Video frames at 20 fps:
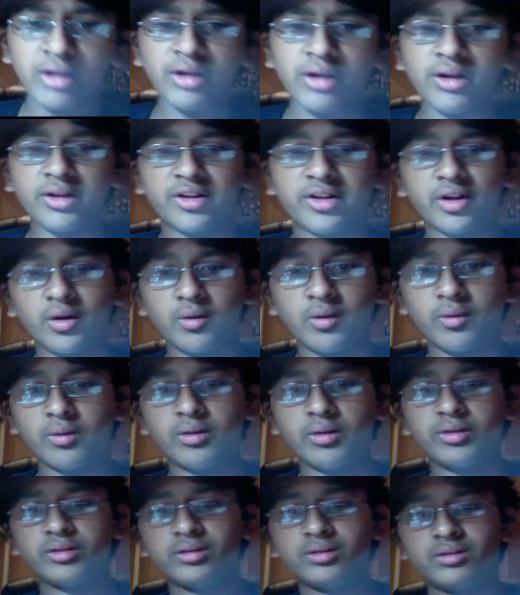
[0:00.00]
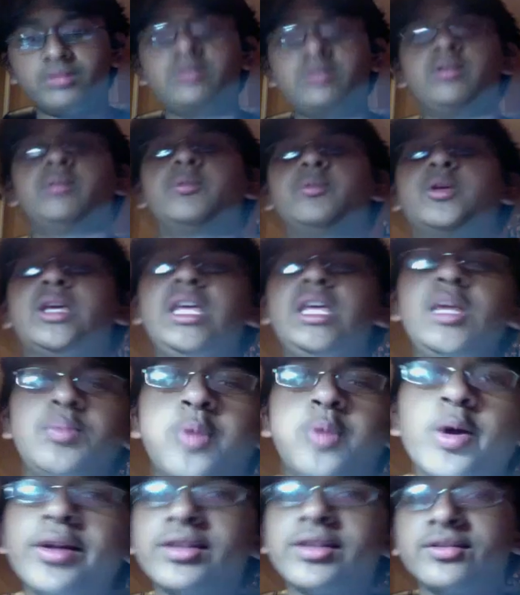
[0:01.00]
So, the key
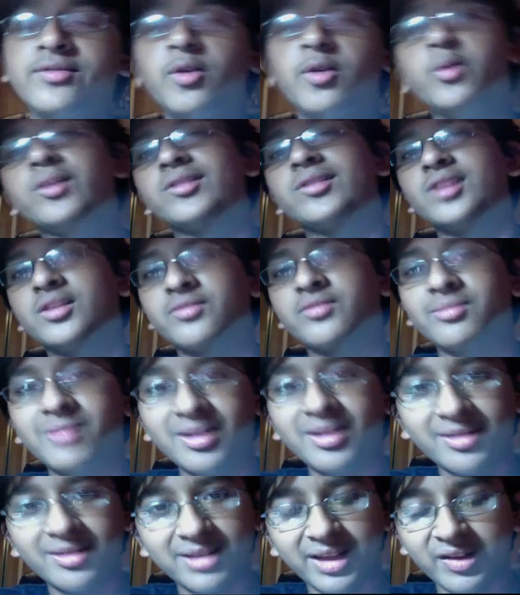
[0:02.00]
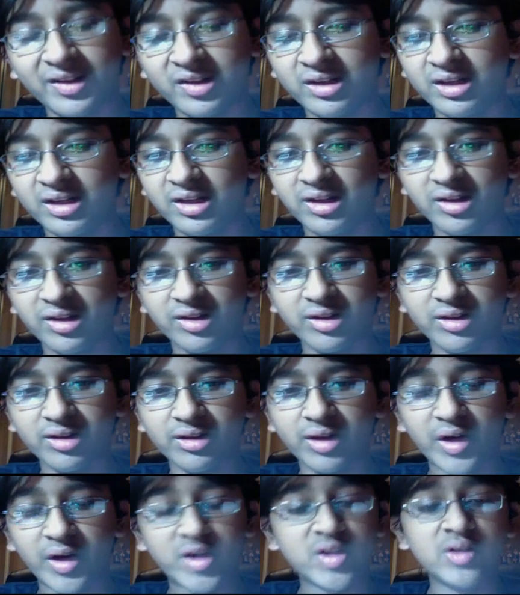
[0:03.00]
points to focus on from this lesson is,
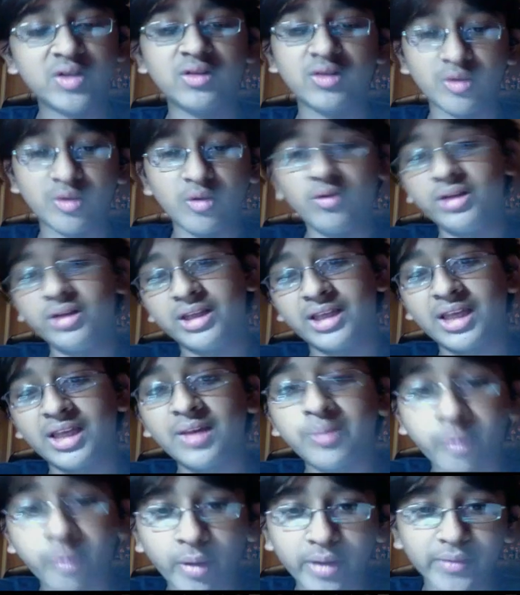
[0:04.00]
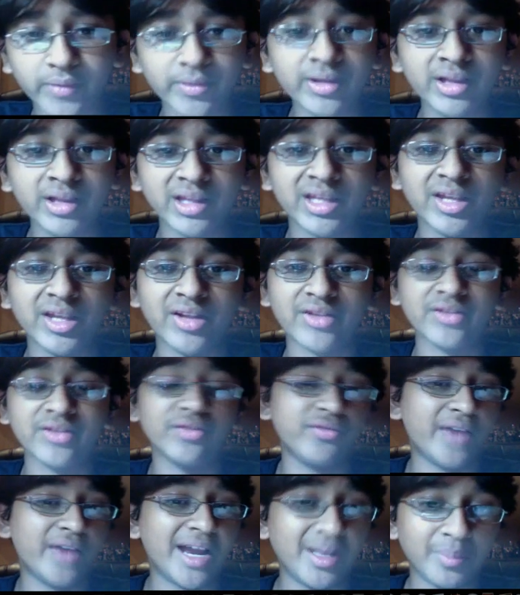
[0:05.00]
actually the only key point really is the
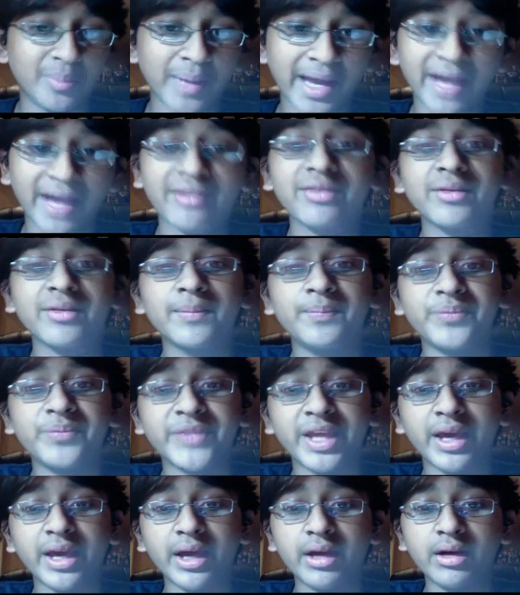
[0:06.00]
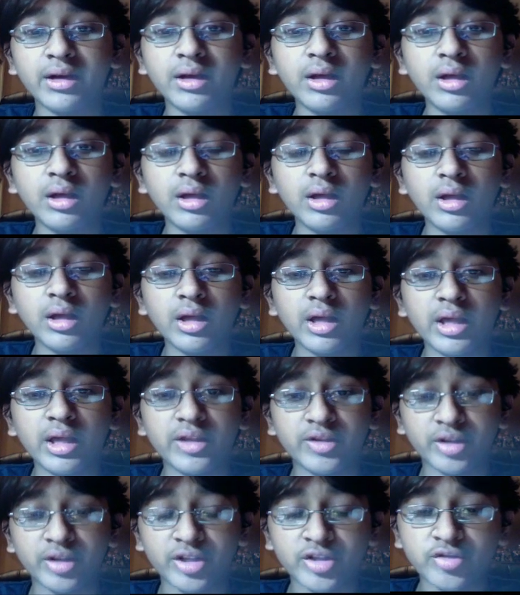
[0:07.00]
file path. And
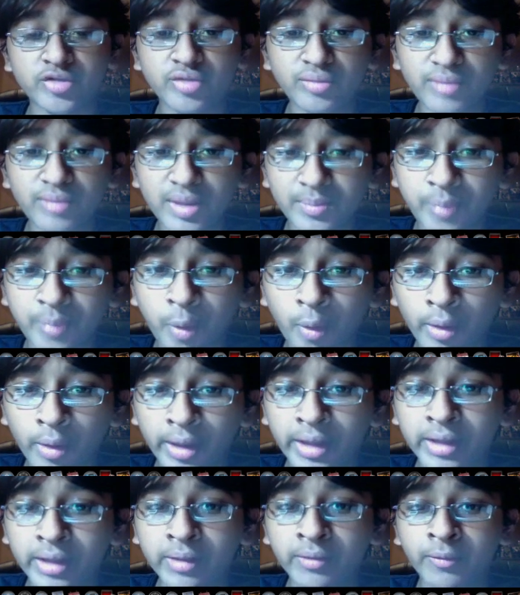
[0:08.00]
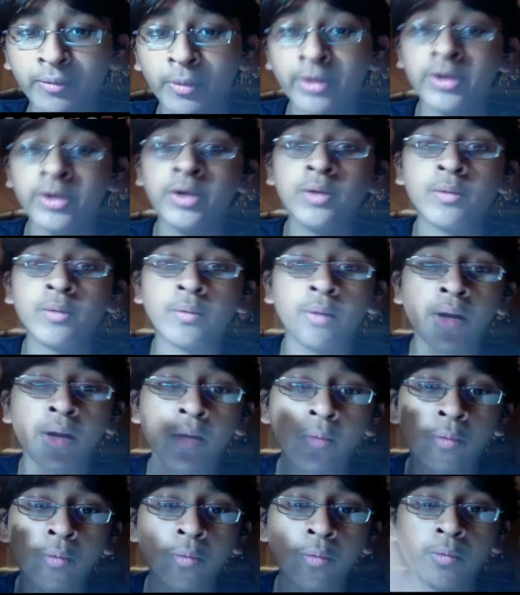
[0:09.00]
it's extremely important
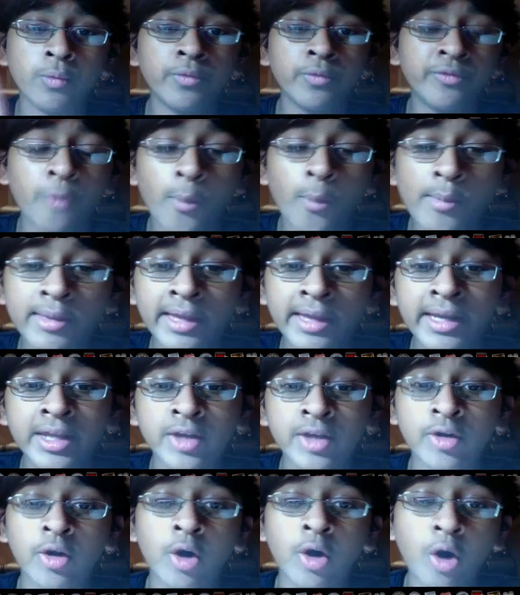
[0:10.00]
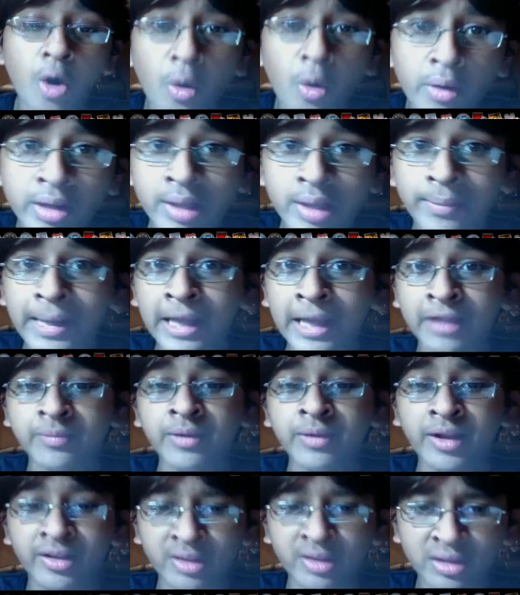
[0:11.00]
when formulating your own commands,
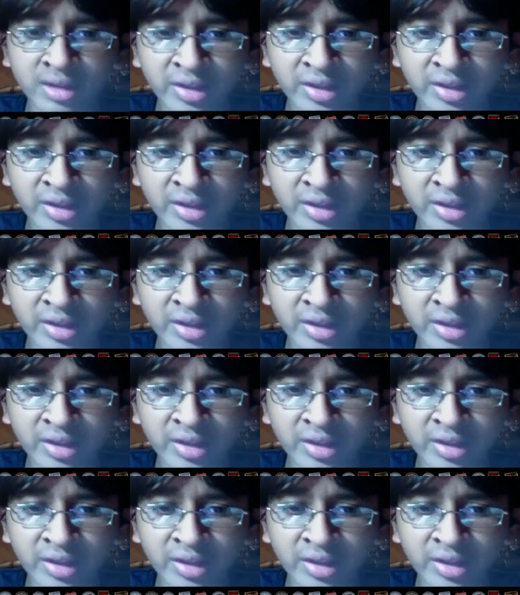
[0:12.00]
because